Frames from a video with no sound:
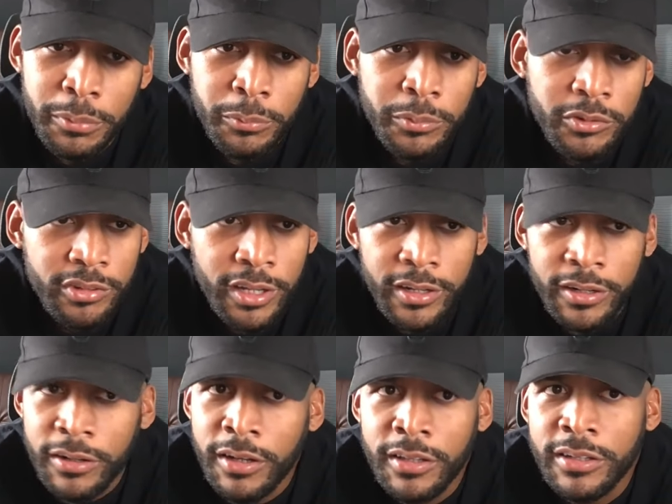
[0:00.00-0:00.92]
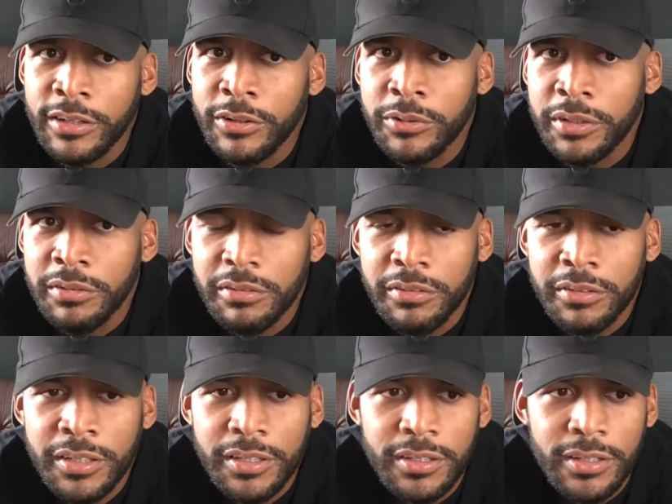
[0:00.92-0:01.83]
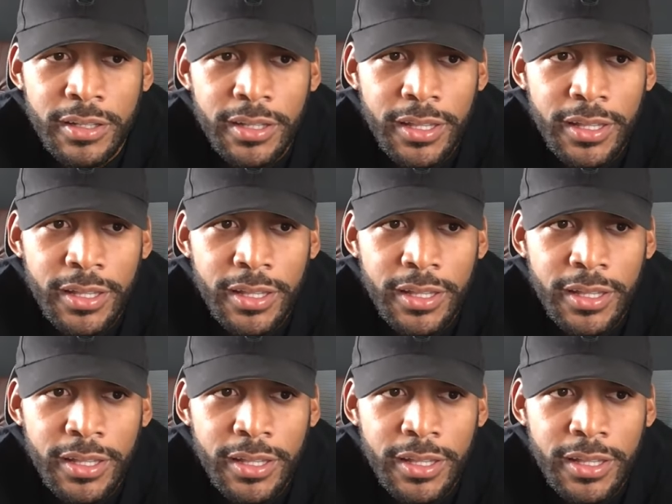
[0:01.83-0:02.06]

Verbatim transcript: but we shot it all on the green screen.